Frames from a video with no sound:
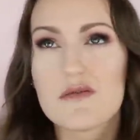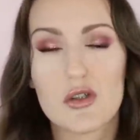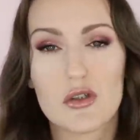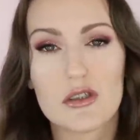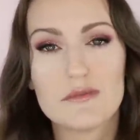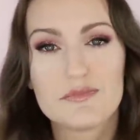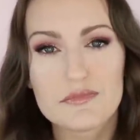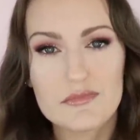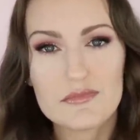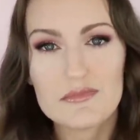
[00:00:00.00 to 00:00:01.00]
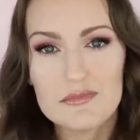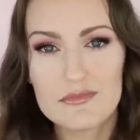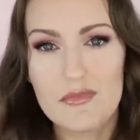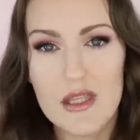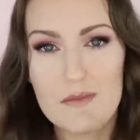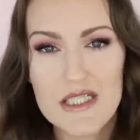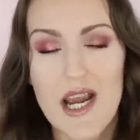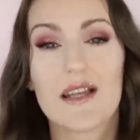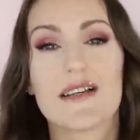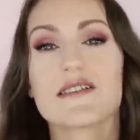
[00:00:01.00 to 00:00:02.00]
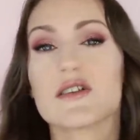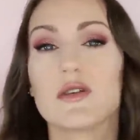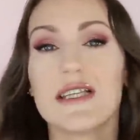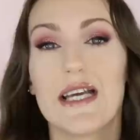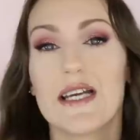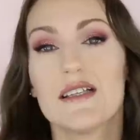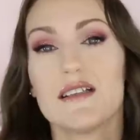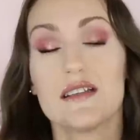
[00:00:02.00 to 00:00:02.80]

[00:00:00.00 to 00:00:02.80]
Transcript: for the metallics that there.